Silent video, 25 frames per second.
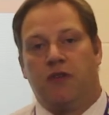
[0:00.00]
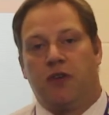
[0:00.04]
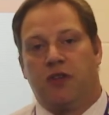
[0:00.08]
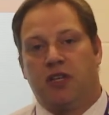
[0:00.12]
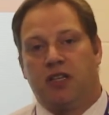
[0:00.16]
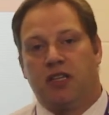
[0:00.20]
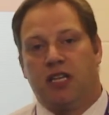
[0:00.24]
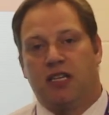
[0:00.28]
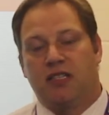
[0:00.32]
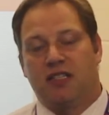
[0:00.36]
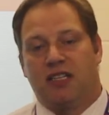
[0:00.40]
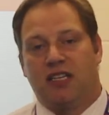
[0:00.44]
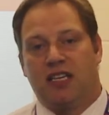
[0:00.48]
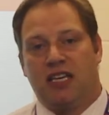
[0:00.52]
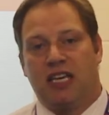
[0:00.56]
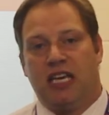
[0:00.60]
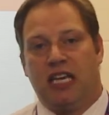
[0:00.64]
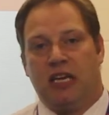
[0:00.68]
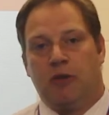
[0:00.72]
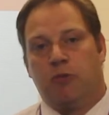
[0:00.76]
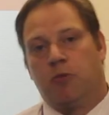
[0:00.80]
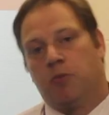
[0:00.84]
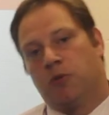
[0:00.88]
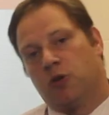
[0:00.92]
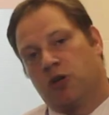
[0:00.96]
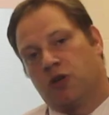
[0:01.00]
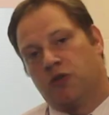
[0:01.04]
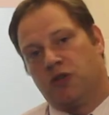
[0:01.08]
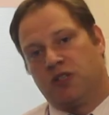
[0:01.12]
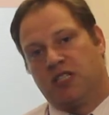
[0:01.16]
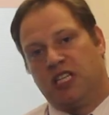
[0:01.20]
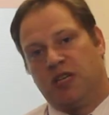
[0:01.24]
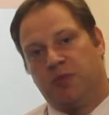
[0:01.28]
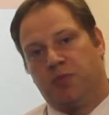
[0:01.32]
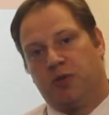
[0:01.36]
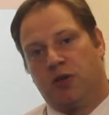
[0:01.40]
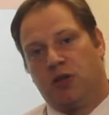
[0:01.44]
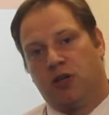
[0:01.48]
I think that's the key when we look at
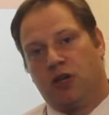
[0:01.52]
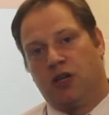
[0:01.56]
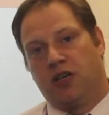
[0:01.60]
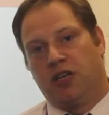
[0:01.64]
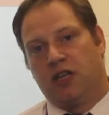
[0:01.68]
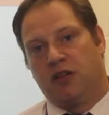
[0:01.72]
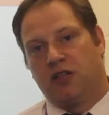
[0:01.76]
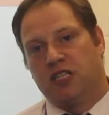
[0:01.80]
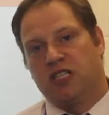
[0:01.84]
the deeper learning.